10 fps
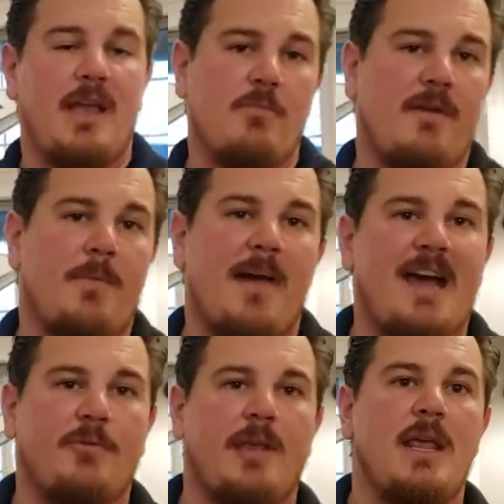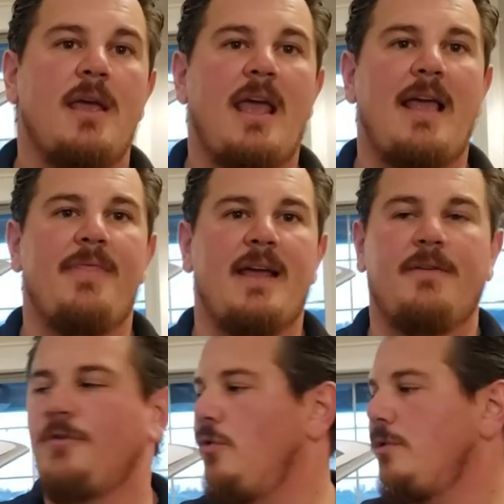we'll have the battery, and then of
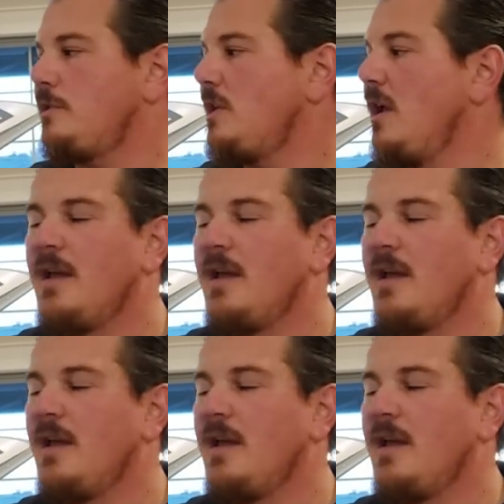course,